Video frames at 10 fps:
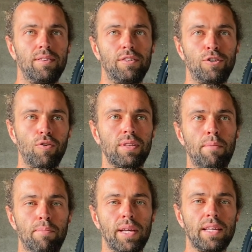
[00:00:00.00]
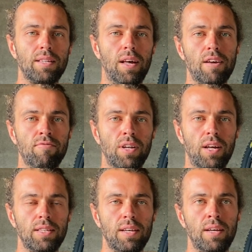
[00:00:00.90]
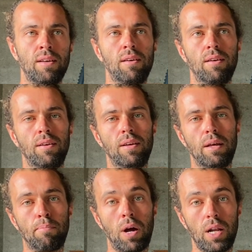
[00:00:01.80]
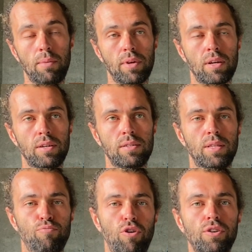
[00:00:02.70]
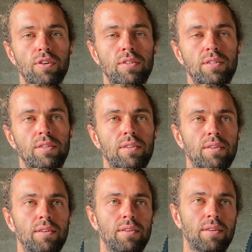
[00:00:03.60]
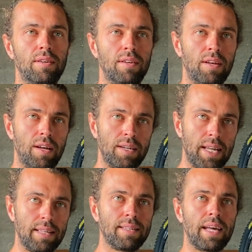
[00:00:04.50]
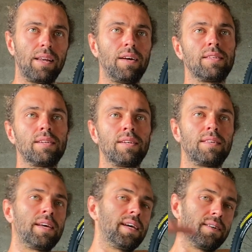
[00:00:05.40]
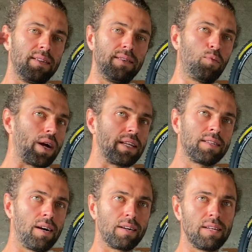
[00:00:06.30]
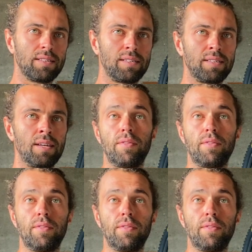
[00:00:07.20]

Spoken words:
Shock damping gets lighter and lighter, partly because the products need to get lighter to hit weight targets.